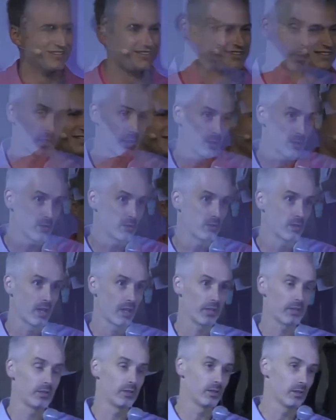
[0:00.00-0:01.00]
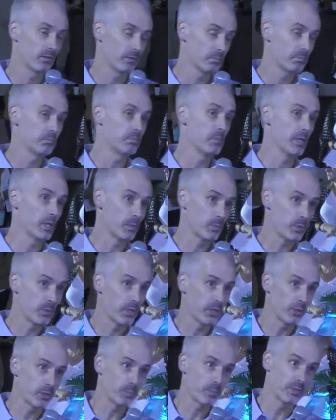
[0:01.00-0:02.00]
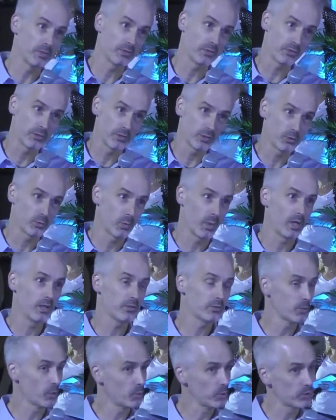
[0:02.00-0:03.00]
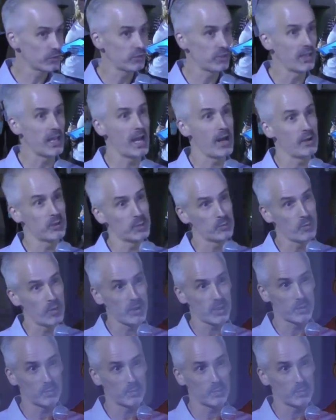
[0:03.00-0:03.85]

but it looks like you're in a pretty good position as well, so we'll see how the market